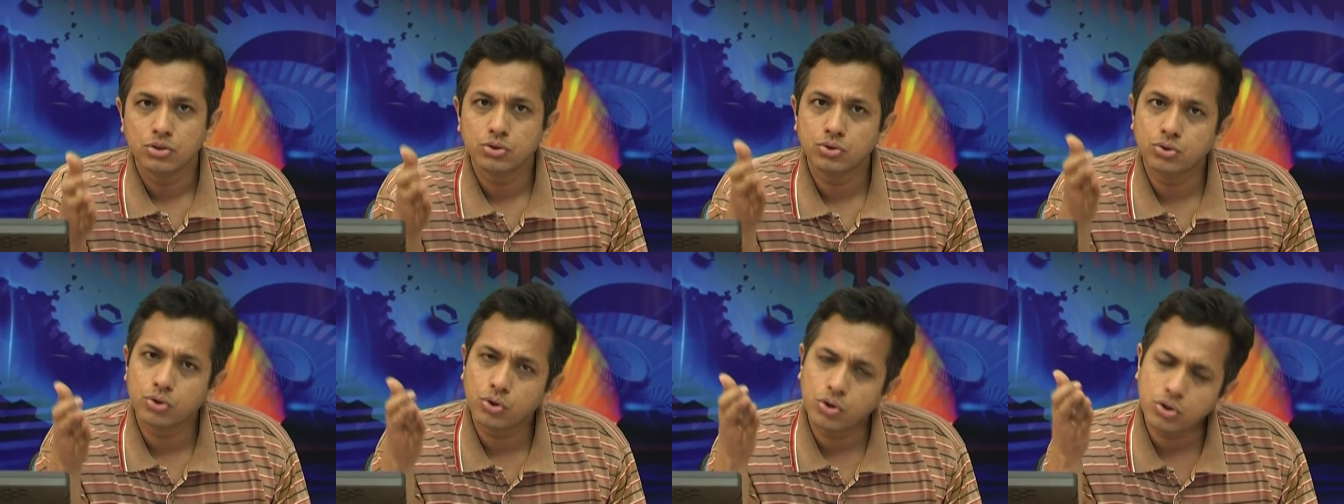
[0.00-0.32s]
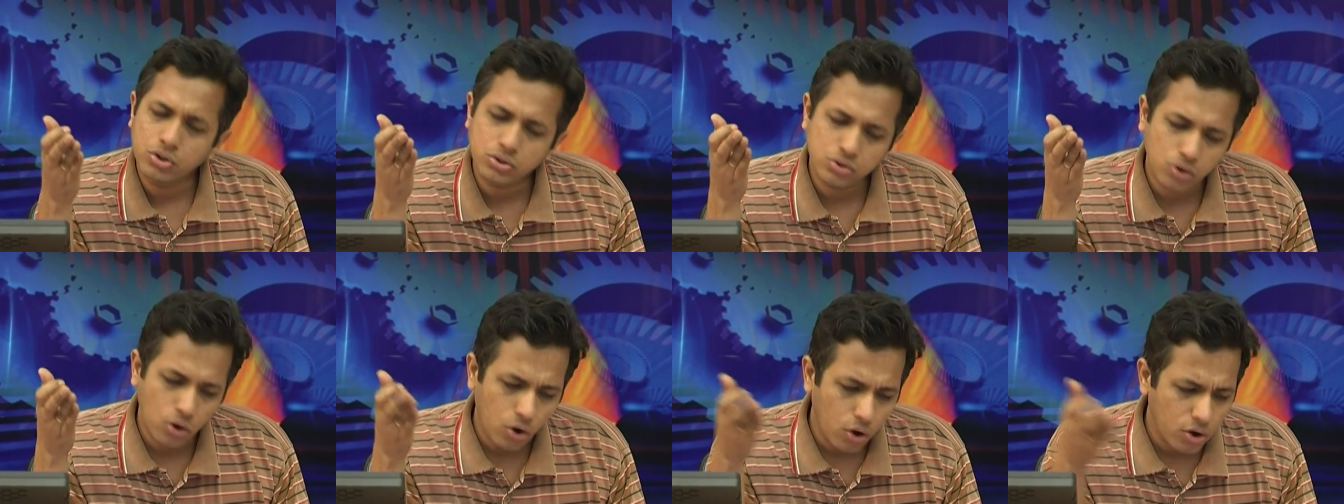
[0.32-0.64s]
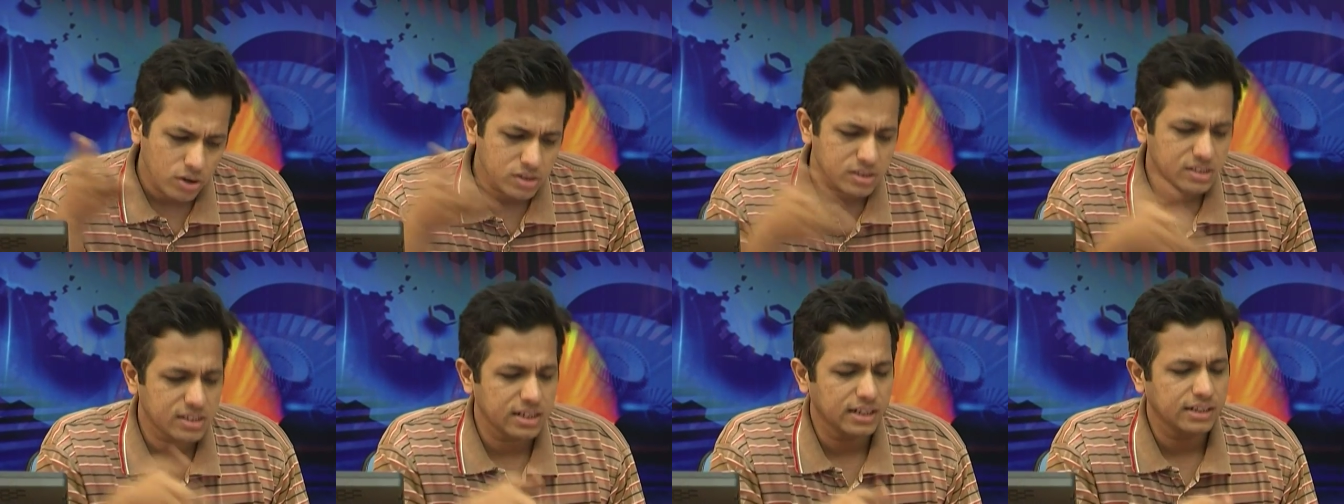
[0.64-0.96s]
those
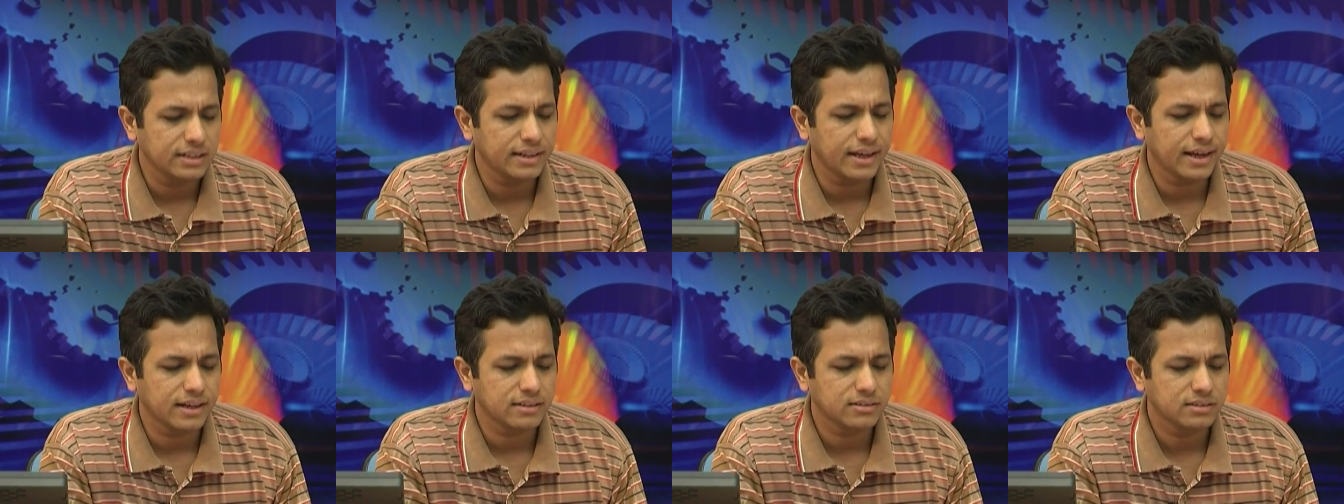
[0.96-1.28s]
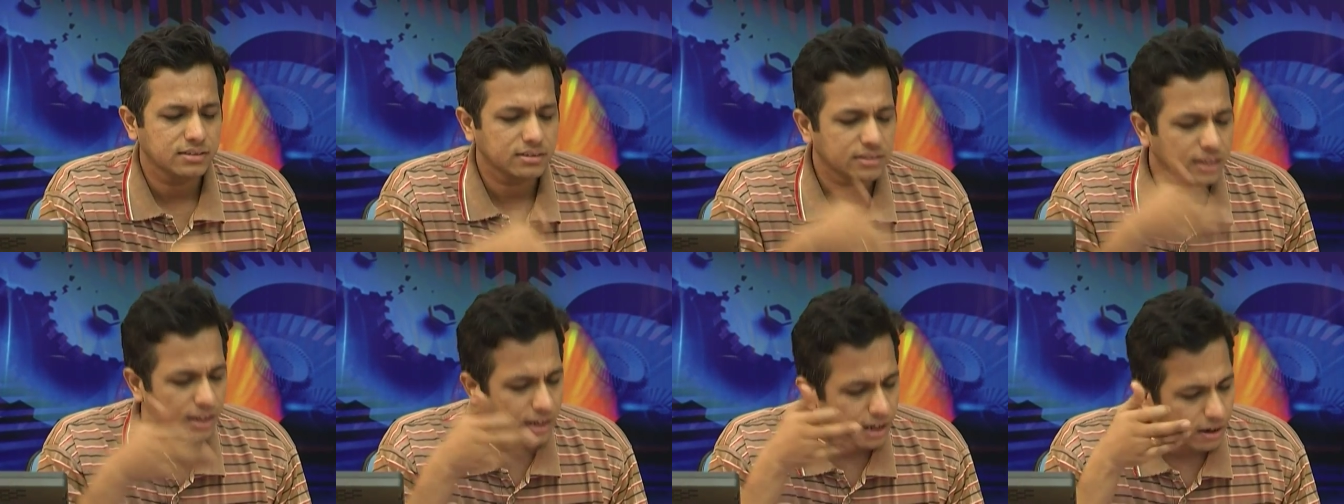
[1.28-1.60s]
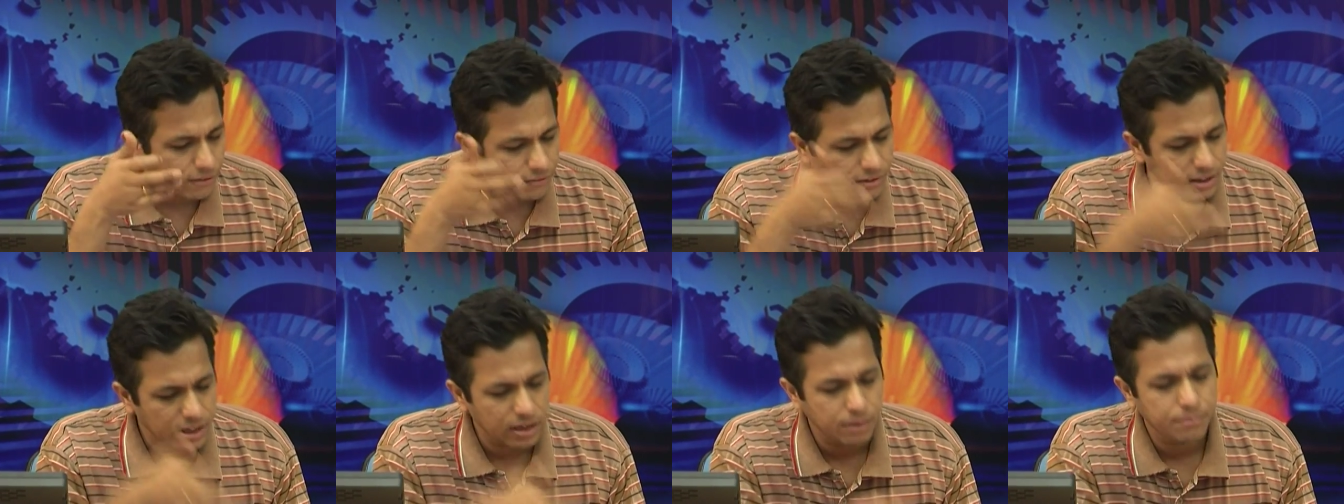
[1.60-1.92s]
all syntaxes are
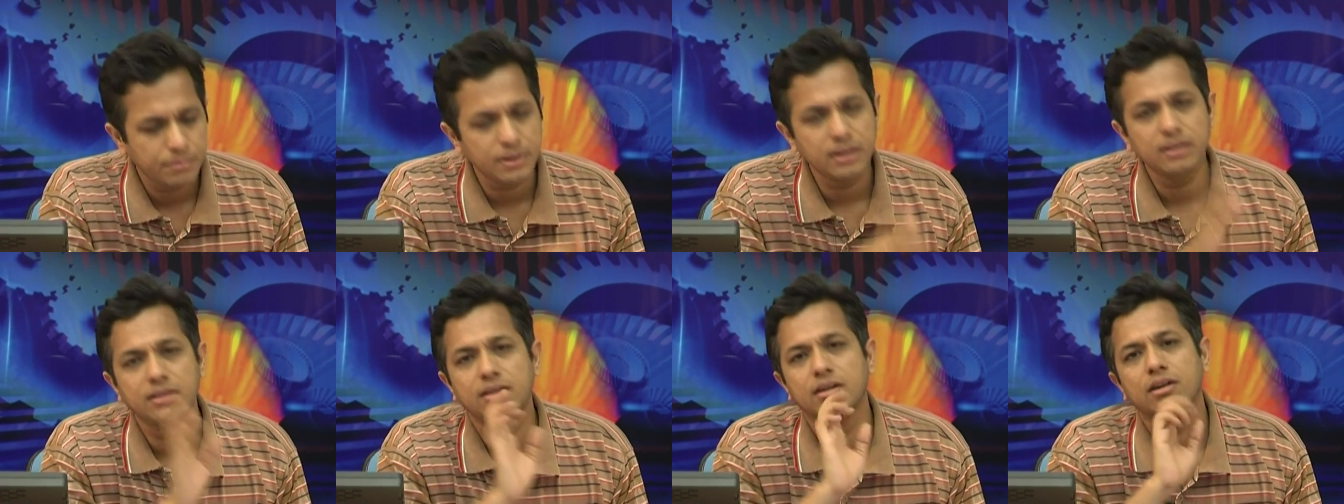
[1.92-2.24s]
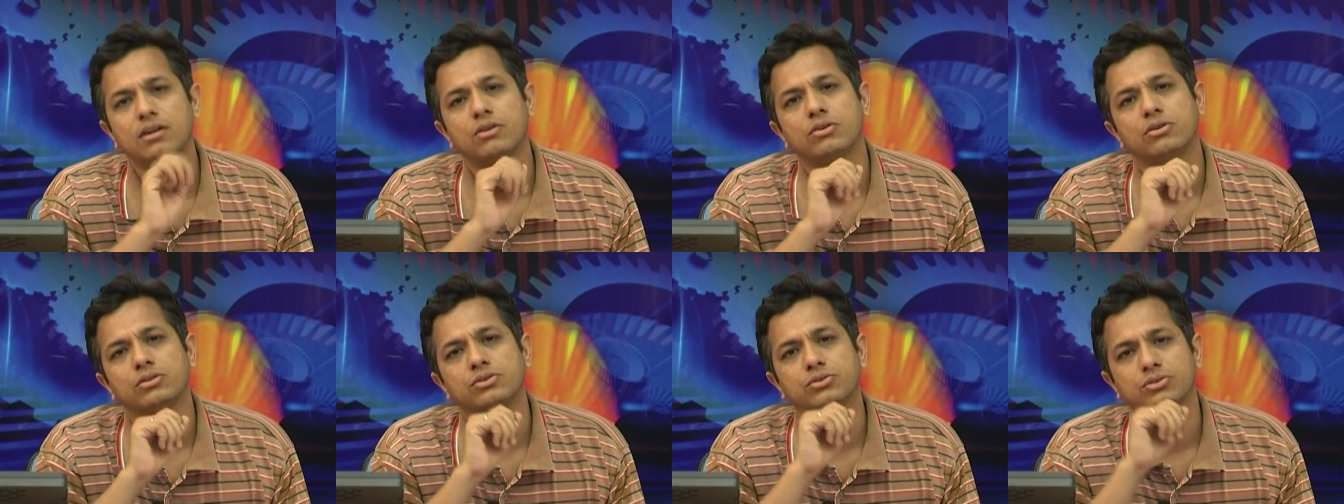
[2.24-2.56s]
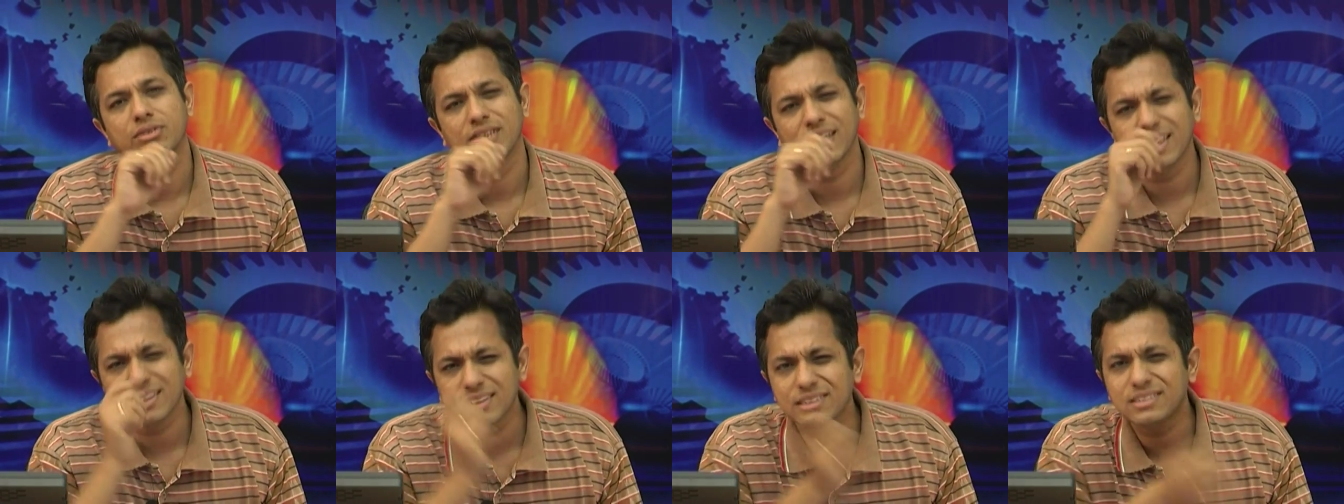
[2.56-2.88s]
available here also,
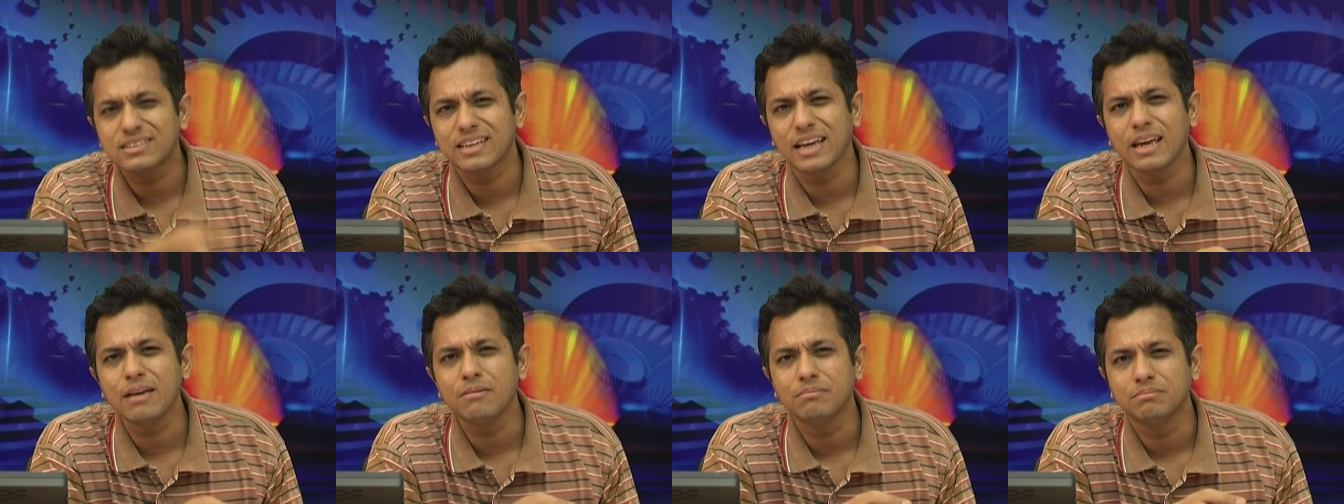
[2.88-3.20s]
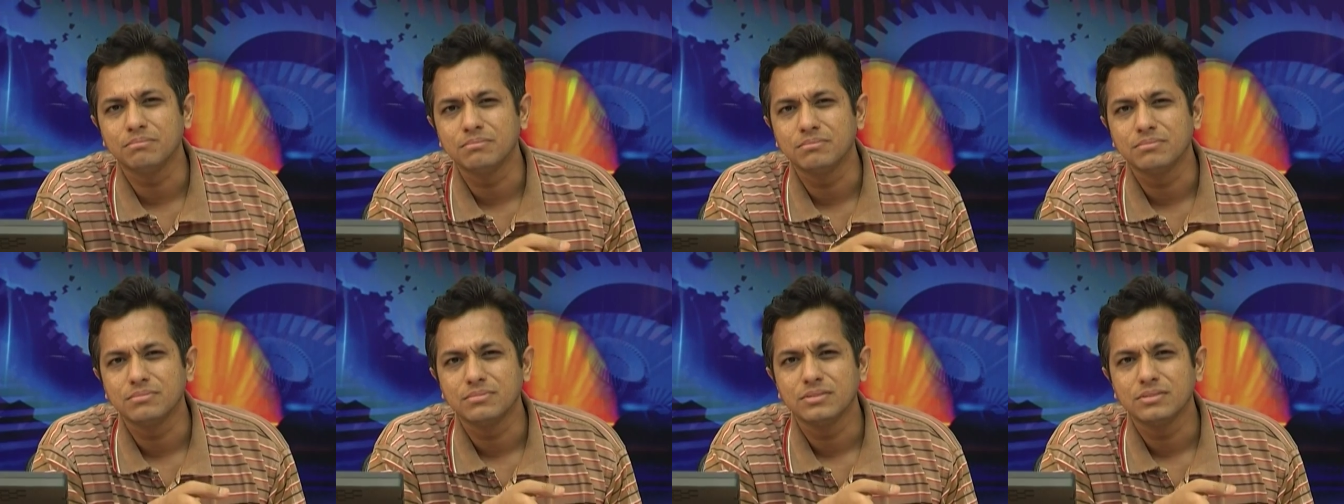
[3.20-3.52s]
they are the same.